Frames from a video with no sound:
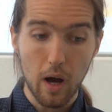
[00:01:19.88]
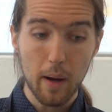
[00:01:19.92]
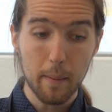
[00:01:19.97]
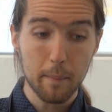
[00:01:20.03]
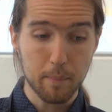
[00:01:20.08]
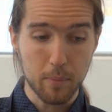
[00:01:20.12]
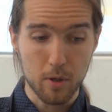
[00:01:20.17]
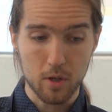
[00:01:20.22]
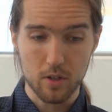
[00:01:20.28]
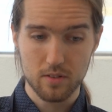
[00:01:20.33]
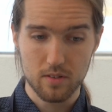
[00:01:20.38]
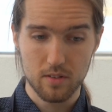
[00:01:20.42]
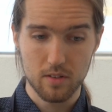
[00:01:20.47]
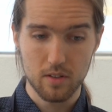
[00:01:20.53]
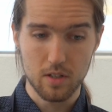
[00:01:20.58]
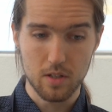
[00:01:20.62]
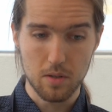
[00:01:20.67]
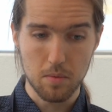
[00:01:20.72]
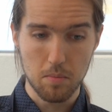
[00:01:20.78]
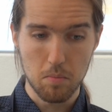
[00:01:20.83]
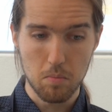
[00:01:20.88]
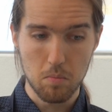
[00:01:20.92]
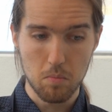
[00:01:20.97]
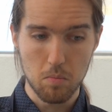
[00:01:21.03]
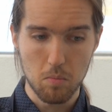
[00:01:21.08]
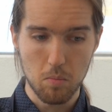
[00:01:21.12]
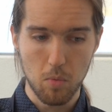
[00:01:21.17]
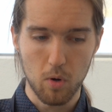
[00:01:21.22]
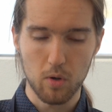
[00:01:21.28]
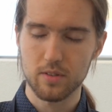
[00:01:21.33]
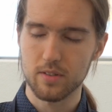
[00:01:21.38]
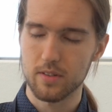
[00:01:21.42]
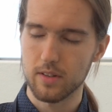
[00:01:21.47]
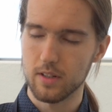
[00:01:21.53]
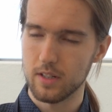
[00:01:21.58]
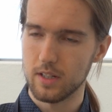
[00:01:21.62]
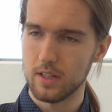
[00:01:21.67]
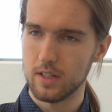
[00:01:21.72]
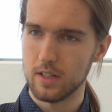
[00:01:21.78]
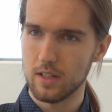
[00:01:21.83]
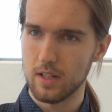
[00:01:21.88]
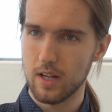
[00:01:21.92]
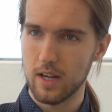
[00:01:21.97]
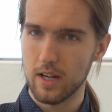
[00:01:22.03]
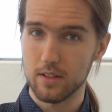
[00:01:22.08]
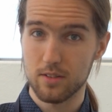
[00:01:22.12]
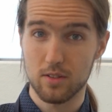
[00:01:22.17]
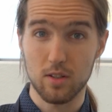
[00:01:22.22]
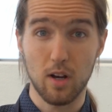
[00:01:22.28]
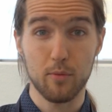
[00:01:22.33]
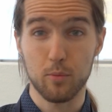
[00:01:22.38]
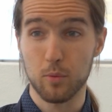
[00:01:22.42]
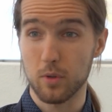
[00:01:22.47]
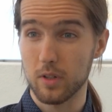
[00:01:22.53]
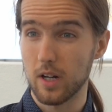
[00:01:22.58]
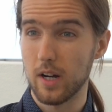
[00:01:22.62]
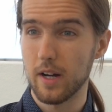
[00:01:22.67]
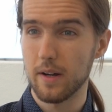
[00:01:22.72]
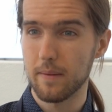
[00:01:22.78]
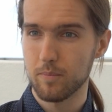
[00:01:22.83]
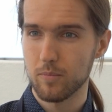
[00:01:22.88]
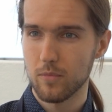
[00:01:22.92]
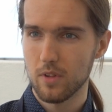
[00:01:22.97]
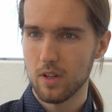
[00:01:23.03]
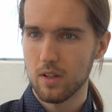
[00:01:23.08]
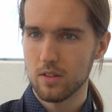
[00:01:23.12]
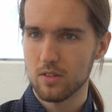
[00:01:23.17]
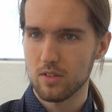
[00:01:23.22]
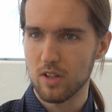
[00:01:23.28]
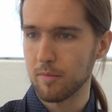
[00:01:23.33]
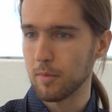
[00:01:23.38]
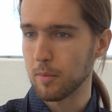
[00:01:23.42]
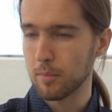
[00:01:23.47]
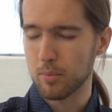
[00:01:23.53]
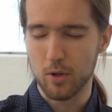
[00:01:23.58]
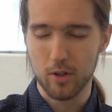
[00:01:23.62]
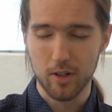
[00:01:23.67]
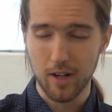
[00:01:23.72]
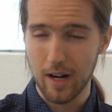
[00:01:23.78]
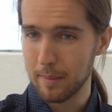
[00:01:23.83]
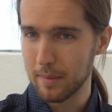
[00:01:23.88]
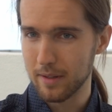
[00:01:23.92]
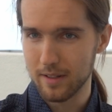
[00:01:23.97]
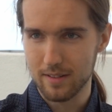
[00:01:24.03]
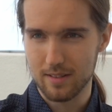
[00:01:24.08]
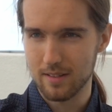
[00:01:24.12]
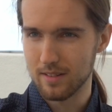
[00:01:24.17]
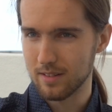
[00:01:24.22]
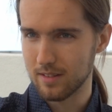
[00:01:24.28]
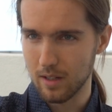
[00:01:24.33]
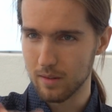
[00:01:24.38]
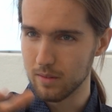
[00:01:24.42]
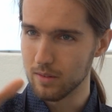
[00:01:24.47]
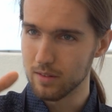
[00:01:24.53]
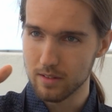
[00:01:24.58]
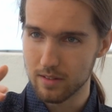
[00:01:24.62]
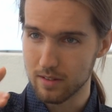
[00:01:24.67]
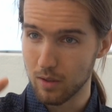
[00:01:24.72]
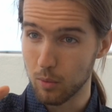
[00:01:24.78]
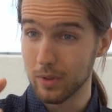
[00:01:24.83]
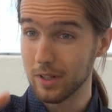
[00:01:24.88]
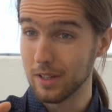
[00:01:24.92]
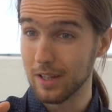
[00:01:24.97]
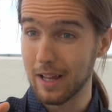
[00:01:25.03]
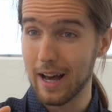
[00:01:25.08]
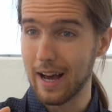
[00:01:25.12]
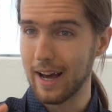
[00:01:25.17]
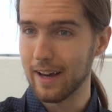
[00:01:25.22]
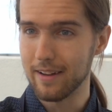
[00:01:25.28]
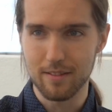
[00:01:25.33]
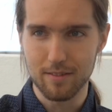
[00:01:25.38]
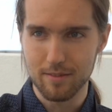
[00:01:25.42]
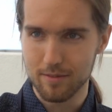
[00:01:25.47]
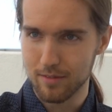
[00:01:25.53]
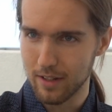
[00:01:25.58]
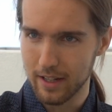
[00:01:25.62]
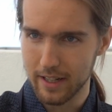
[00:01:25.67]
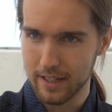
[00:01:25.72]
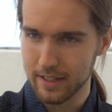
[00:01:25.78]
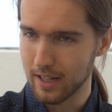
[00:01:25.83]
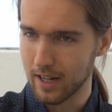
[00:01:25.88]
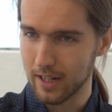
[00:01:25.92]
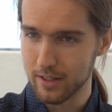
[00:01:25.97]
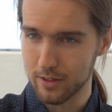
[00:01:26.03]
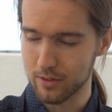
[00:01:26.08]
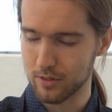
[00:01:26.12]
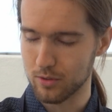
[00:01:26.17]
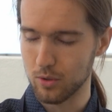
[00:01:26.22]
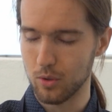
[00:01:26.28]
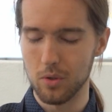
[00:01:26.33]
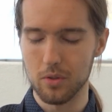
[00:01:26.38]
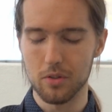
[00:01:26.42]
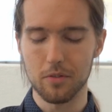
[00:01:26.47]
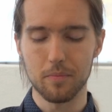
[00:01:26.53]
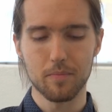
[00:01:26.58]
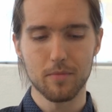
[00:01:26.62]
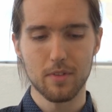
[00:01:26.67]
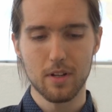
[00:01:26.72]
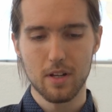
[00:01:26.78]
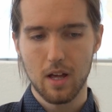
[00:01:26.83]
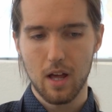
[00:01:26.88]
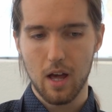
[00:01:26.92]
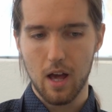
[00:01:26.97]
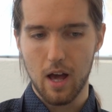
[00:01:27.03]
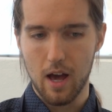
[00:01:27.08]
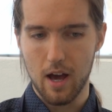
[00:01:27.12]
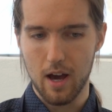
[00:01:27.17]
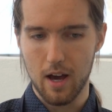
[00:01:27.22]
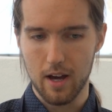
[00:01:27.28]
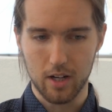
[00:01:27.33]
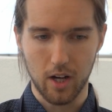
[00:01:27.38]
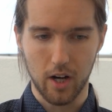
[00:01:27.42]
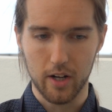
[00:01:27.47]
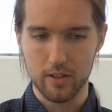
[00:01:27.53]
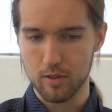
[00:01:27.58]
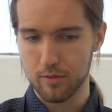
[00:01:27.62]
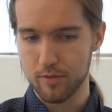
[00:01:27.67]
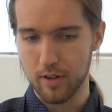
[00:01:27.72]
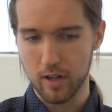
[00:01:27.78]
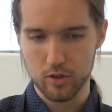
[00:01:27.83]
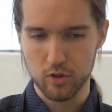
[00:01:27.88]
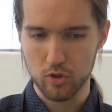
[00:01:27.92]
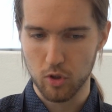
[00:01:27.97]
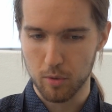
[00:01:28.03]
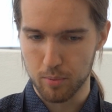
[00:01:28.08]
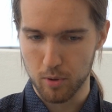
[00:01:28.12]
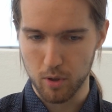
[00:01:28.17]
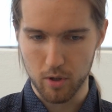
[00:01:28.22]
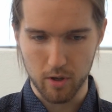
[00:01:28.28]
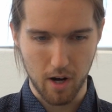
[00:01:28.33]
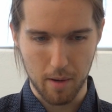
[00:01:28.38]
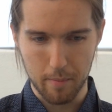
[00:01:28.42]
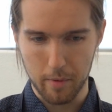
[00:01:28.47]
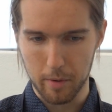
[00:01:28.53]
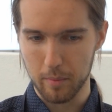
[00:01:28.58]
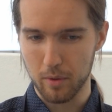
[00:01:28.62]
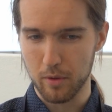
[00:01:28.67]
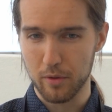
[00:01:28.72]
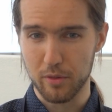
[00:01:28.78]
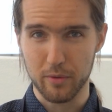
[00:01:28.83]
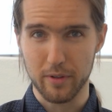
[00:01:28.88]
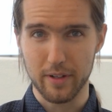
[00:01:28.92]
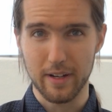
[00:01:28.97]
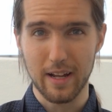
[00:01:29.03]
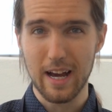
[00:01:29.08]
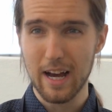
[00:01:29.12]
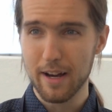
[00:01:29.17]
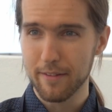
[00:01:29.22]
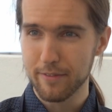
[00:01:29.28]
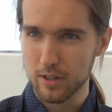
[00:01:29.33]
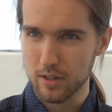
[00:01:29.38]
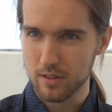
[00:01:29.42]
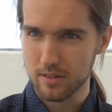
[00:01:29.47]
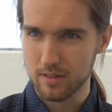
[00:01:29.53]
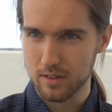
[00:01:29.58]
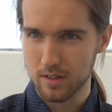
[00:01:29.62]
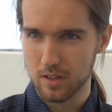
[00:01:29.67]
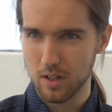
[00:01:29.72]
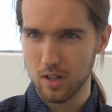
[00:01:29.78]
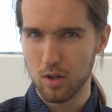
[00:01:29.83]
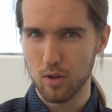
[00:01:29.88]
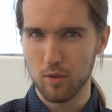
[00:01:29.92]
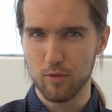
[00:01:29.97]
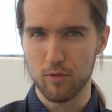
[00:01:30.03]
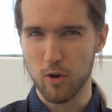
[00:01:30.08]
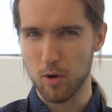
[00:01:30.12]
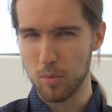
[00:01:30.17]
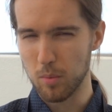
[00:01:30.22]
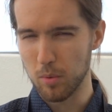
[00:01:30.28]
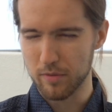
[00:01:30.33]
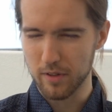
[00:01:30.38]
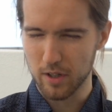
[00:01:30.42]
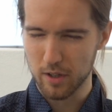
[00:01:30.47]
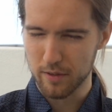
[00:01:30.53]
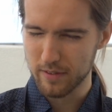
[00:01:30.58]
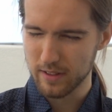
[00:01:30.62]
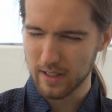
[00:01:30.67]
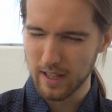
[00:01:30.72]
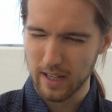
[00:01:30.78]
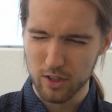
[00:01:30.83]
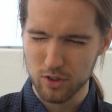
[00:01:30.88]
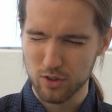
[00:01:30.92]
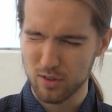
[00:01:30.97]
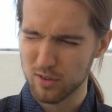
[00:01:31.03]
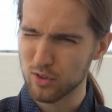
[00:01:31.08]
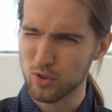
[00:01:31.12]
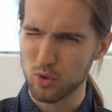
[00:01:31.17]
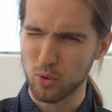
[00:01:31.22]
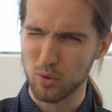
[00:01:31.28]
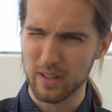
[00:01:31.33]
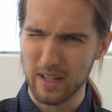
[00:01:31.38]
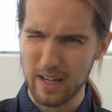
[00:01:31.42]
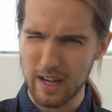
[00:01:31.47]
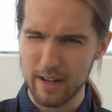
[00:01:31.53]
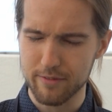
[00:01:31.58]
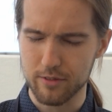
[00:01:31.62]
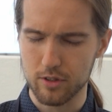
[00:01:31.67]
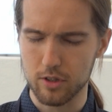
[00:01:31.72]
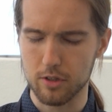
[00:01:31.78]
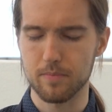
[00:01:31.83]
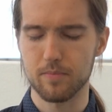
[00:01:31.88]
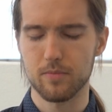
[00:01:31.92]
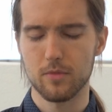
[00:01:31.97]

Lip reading: I'm personally mostly a software guy. So I've been programming since I was a wee lad, 8-9 years old. I got into functional programming about 3.5 years ago, formal verification shortly after.